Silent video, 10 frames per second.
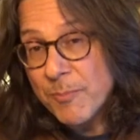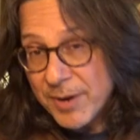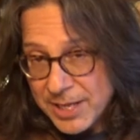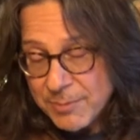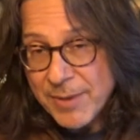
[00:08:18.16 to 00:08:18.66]

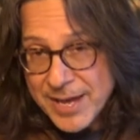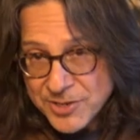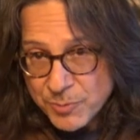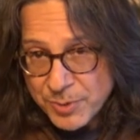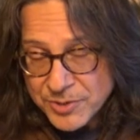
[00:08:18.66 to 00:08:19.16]
many
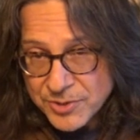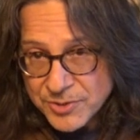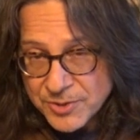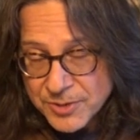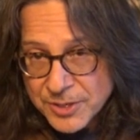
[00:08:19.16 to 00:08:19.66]

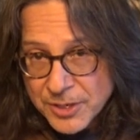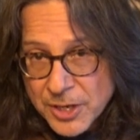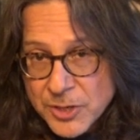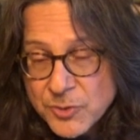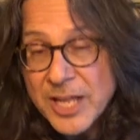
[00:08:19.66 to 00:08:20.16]
masterpieces.
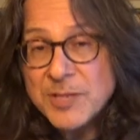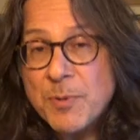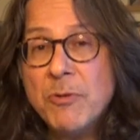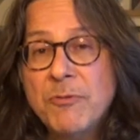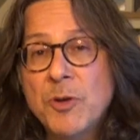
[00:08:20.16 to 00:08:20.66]
So that's
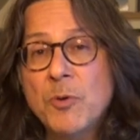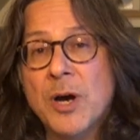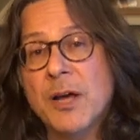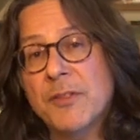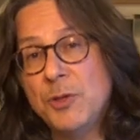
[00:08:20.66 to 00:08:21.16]
my review
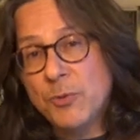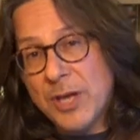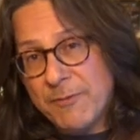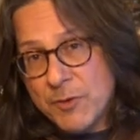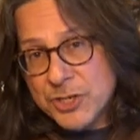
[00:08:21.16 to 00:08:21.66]
on the
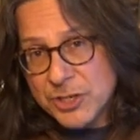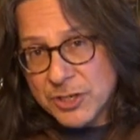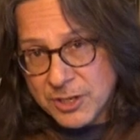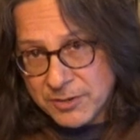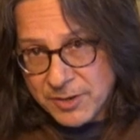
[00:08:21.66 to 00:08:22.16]
UK version
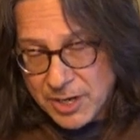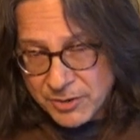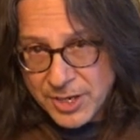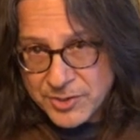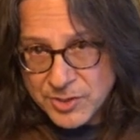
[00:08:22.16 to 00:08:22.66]
of A
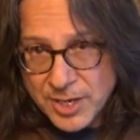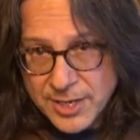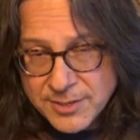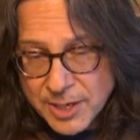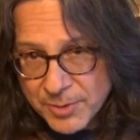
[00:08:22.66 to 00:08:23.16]
Hard Day's
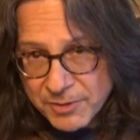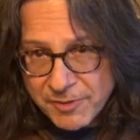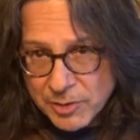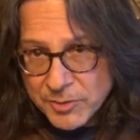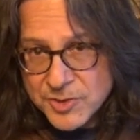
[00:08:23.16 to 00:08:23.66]
Night. I'm going to
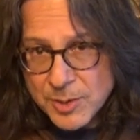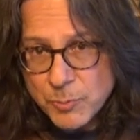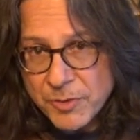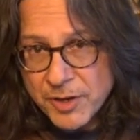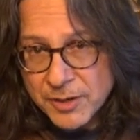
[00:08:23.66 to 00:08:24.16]
follow this
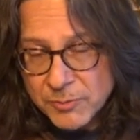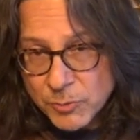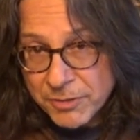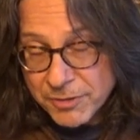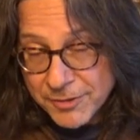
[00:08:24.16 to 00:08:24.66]
up with
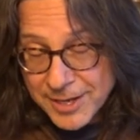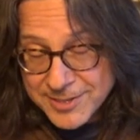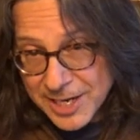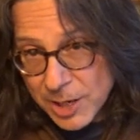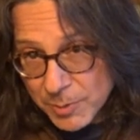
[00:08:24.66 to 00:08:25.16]
the
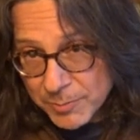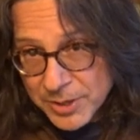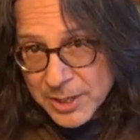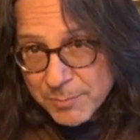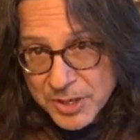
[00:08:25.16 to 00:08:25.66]
next album,
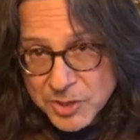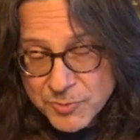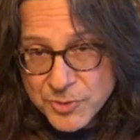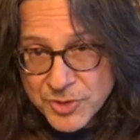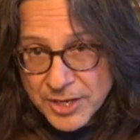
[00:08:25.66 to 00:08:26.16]
Beatles
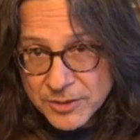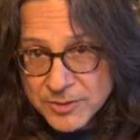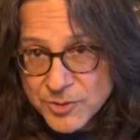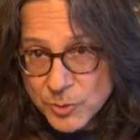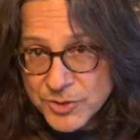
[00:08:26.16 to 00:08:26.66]
for Sale,
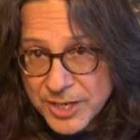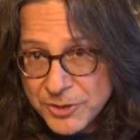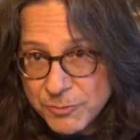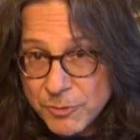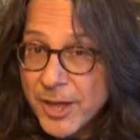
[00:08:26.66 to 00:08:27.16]
so stay
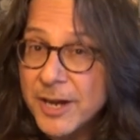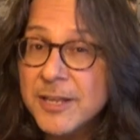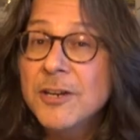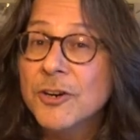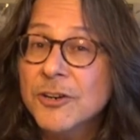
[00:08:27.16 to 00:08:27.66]
tuned for that
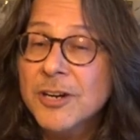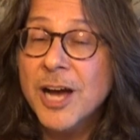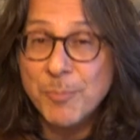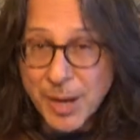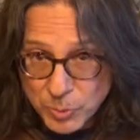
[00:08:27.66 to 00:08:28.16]
here
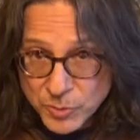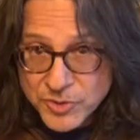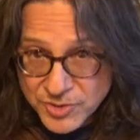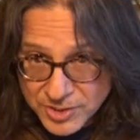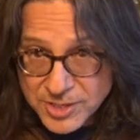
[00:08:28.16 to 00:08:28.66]
on Pop Goes
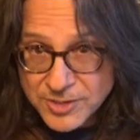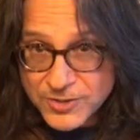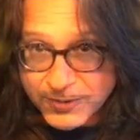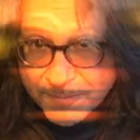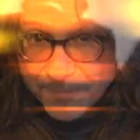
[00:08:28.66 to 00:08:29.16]
the 60s.